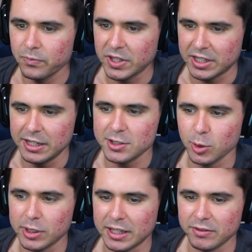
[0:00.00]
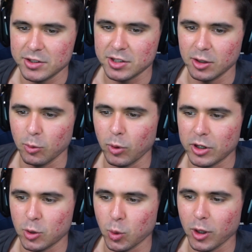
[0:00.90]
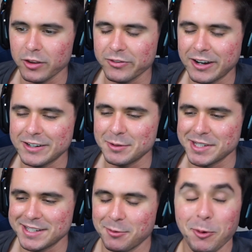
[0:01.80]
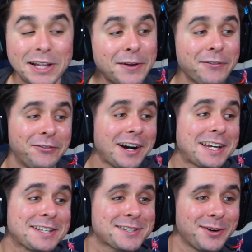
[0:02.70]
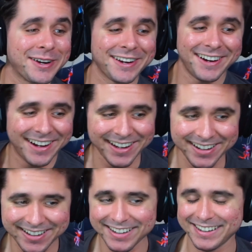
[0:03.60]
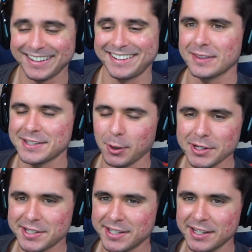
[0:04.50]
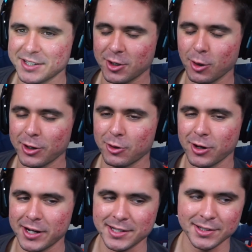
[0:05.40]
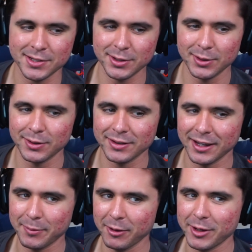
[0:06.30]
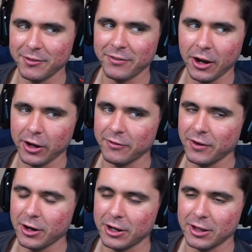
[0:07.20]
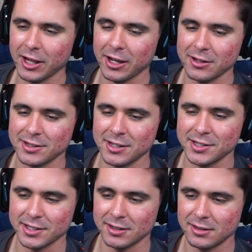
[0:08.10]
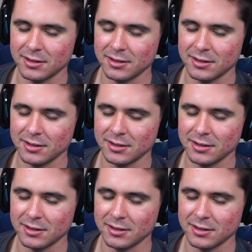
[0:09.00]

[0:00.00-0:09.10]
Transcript: The key is only given to the one qualified to possess. What the fuck is going on? This OST is going crazy too. Like, making me very, very, like, uneasy.